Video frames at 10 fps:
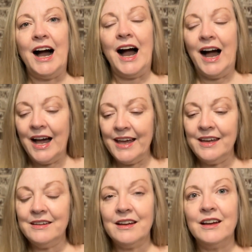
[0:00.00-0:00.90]

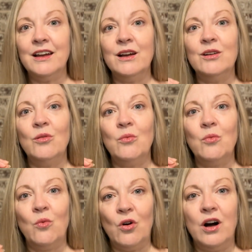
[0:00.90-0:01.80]
I
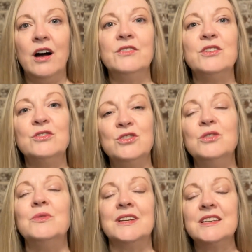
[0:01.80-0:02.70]
want
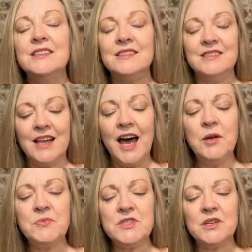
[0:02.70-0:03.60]
to
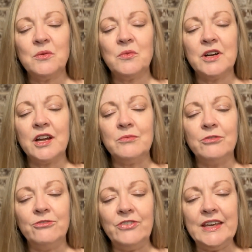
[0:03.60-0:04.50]
accept what I'm
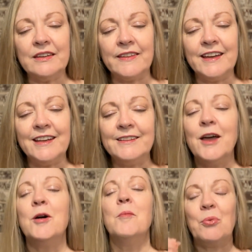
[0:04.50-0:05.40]
feeling.
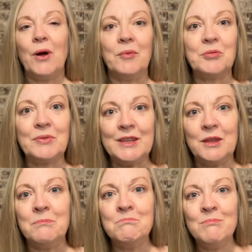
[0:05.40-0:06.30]
Probably
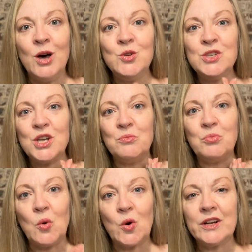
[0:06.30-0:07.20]
the most
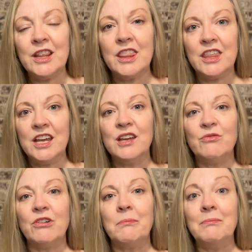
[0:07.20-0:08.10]
important thing
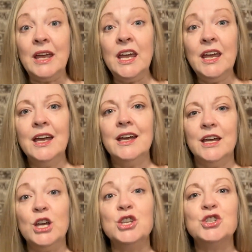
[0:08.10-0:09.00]
for me
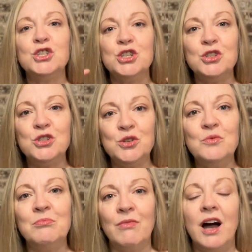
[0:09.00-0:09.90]
is to do
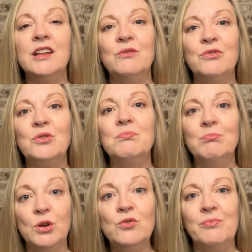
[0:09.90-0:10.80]
mindful
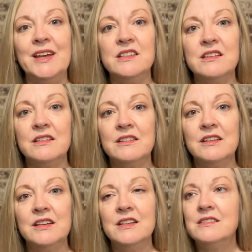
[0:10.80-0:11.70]
movement,
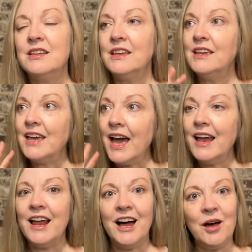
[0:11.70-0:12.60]
to
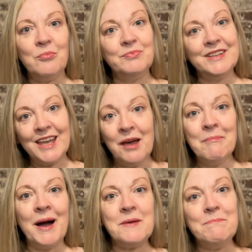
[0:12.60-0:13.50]
get up, to get
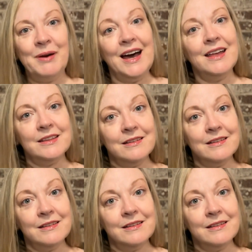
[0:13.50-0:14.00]
my butt